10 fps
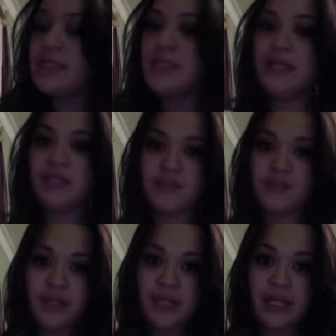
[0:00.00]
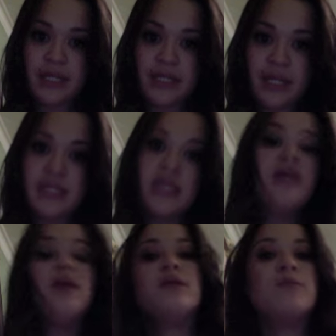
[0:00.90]
in the exfoliating sets,
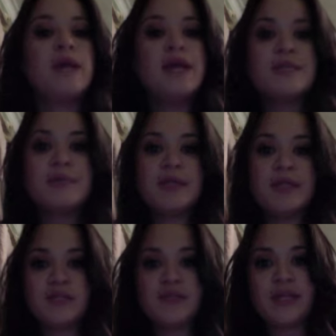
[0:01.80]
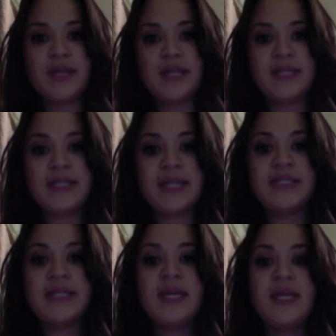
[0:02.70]
the way I explain the exfoliating
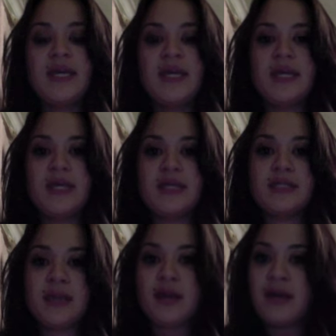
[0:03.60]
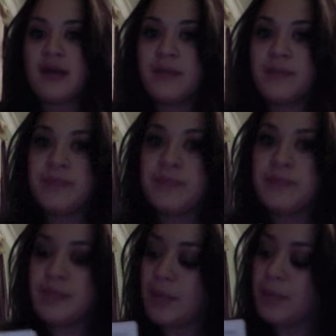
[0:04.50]
sets is
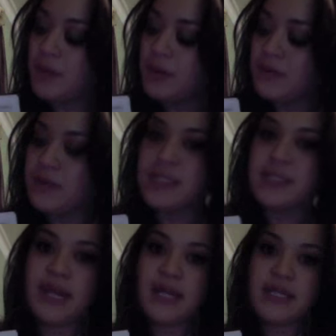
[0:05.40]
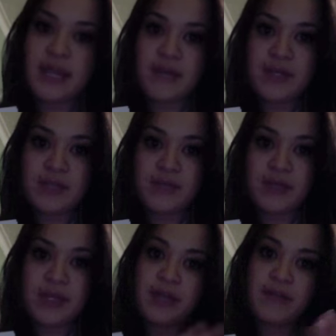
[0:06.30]
that both of these sets have an
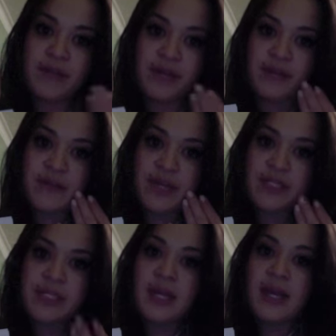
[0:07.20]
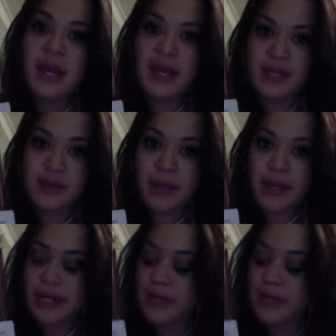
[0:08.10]
exfoliator for your face and your body.